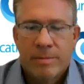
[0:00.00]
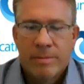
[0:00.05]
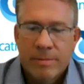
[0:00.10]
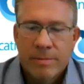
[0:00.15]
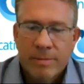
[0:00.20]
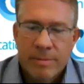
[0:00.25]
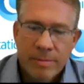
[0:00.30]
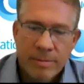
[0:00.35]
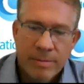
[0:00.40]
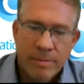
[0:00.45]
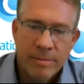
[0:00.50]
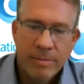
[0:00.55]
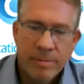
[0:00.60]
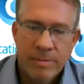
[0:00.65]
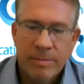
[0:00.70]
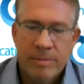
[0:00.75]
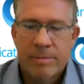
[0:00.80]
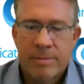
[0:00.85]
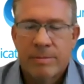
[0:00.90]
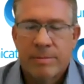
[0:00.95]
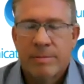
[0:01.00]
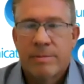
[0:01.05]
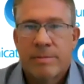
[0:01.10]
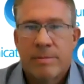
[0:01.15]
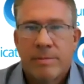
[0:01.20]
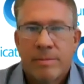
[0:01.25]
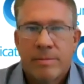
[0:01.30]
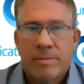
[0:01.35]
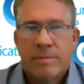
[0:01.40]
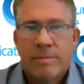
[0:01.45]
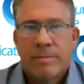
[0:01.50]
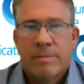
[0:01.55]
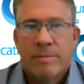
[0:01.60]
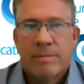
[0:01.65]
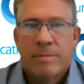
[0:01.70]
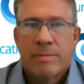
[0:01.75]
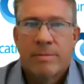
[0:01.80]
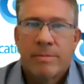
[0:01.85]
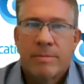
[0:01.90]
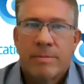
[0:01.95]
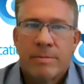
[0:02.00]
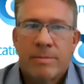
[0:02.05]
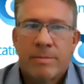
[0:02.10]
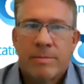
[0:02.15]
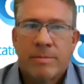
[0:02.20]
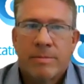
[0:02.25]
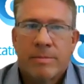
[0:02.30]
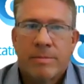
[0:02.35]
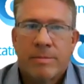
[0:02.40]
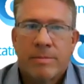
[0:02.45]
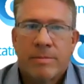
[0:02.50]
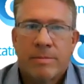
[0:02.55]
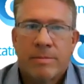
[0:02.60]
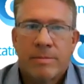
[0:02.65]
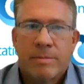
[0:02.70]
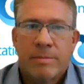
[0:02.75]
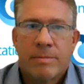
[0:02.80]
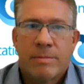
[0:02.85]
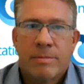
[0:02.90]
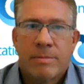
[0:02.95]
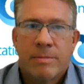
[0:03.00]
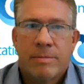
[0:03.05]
(silent)